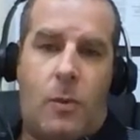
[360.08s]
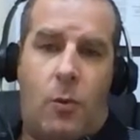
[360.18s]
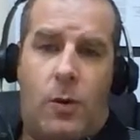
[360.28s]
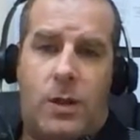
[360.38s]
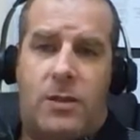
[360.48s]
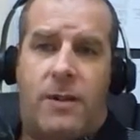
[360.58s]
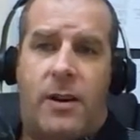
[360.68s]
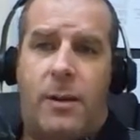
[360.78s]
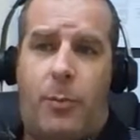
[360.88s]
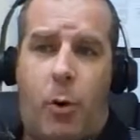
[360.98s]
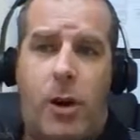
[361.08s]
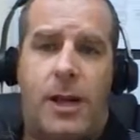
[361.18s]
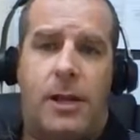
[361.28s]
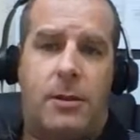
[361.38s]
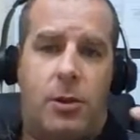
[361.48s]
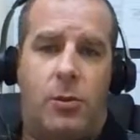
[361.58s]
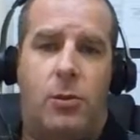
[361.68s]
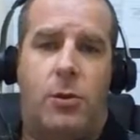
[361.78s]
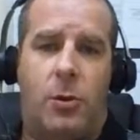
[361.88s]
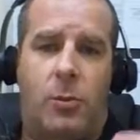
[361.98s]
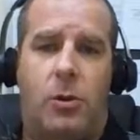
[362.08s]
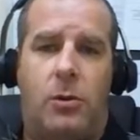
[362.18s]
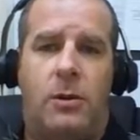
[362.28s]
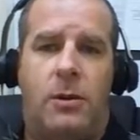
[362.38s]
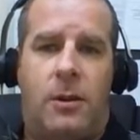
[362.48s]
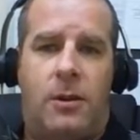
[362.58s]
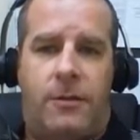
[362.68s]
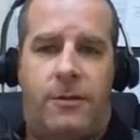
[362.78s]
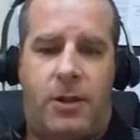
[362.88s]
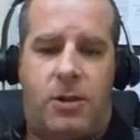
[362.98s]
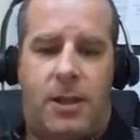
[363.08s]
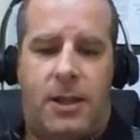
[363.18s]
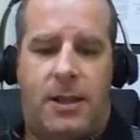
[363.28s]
which is very important to normal function in